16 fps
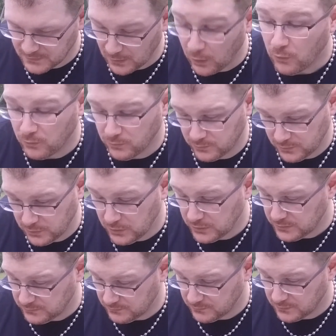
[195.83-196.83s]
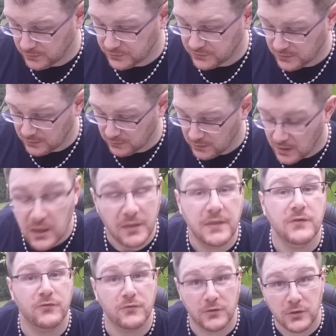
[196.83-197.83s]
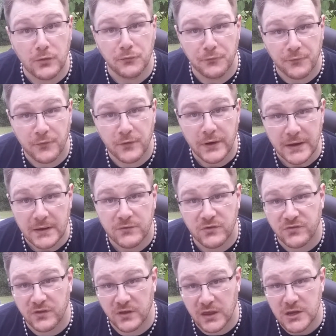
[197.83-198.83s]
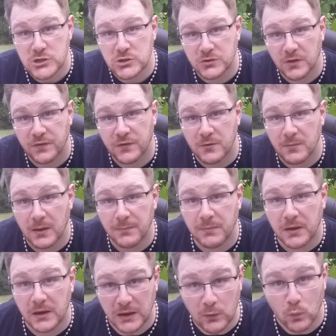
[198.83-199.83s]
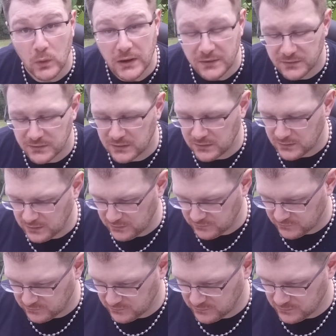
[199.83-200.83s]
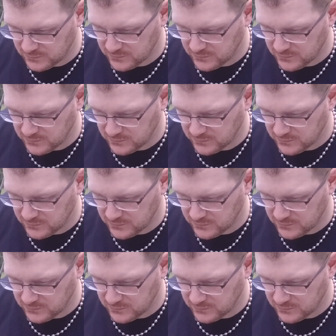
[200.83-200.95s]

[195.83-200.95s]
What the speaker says: Oh, good to know. These are gluten-free, just in case you thought there might be any wheat in these.